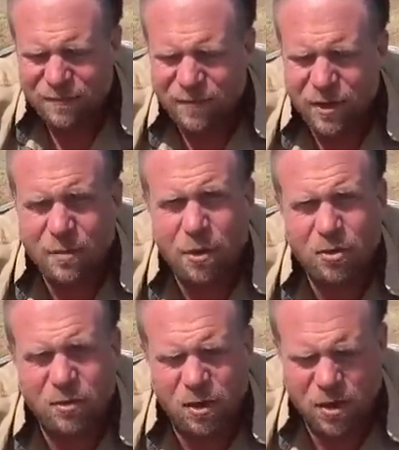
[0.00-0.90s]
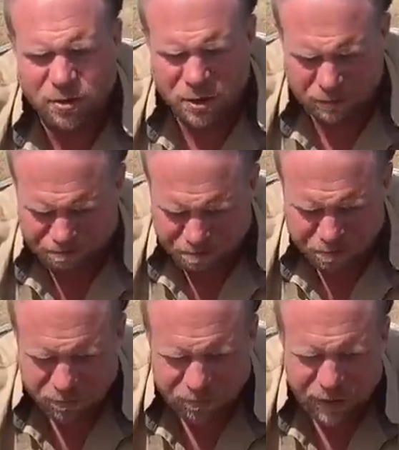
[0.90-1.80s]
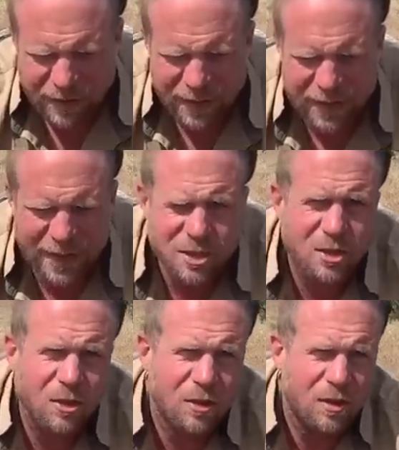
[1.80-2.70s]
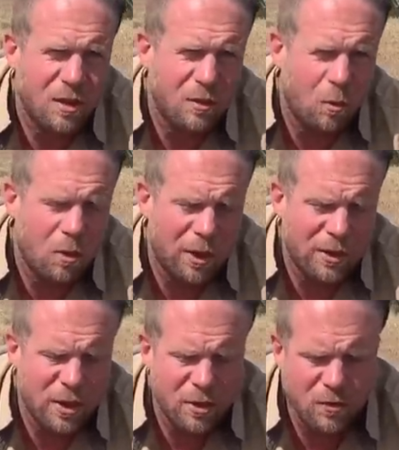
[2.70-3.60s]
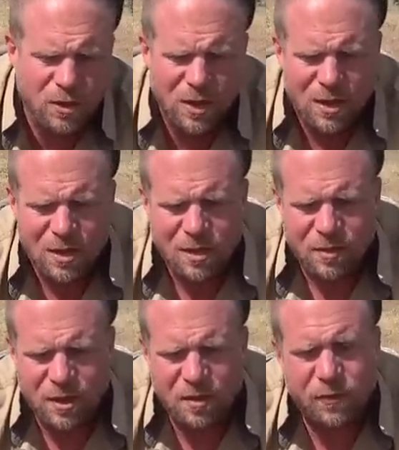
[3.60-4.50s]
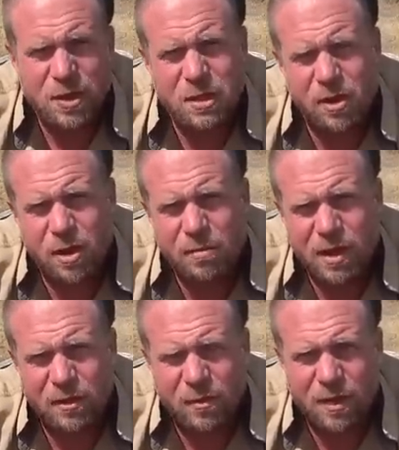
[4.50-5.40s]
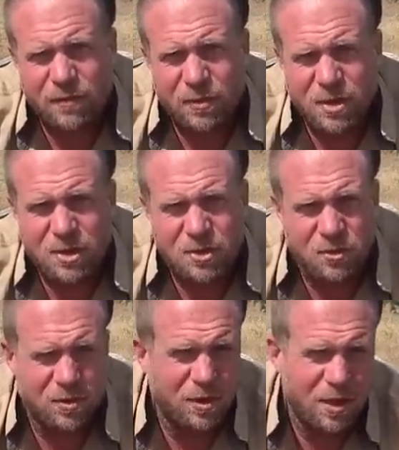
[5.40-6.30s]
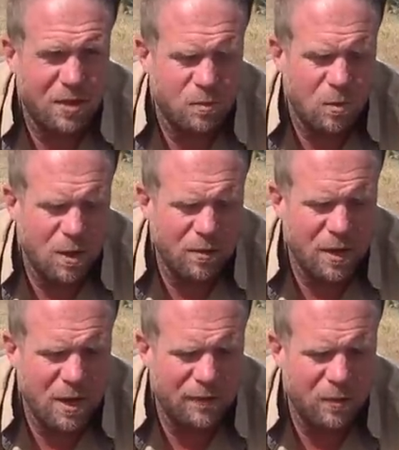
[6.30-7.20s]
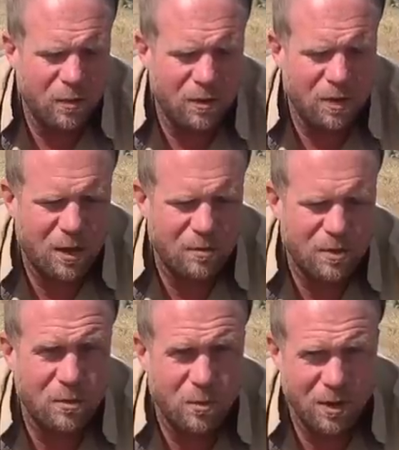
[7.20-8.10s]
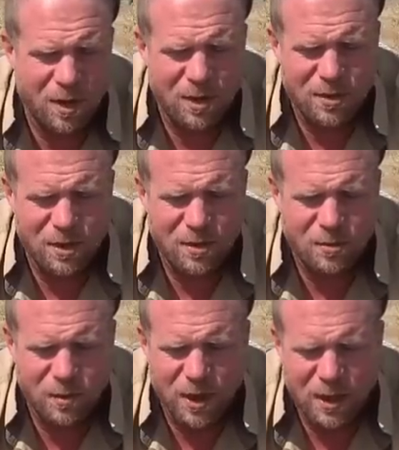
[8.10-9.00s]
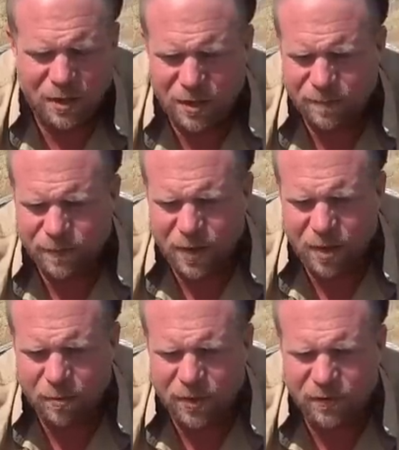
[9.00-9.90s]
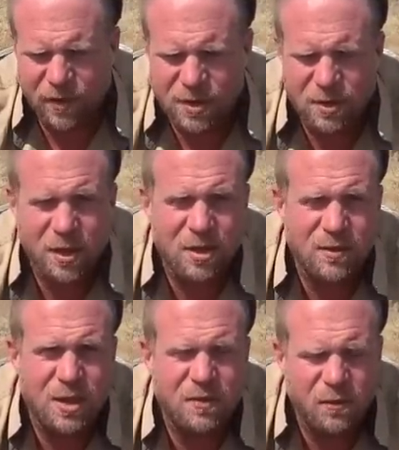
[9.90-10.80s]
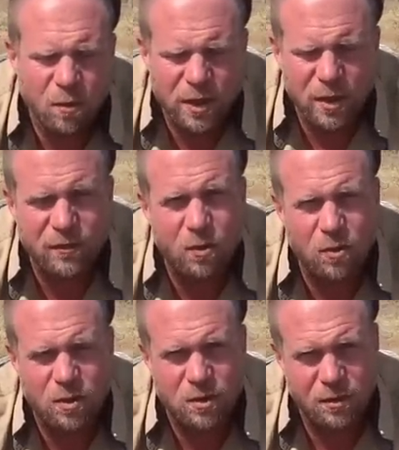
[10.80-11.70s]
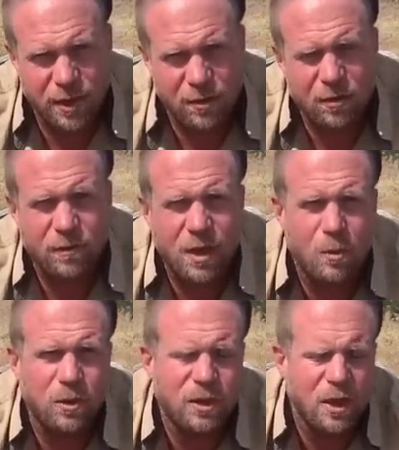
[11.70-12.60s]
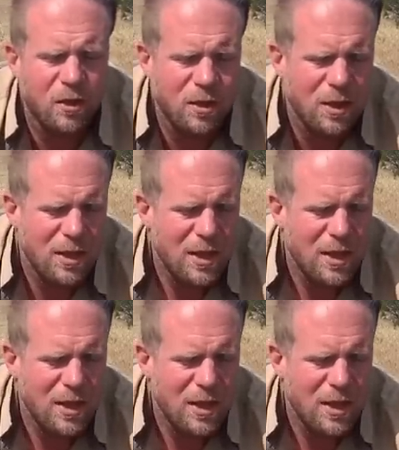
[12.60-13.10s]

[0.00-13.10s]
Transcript: very potent cartridge. And as the, the, the war continues, the need for a semi-automatic rifle is certainly one that everyone comes to realize is a reality. Um, they're facing the SVT-40 and of course later the M1 Garand.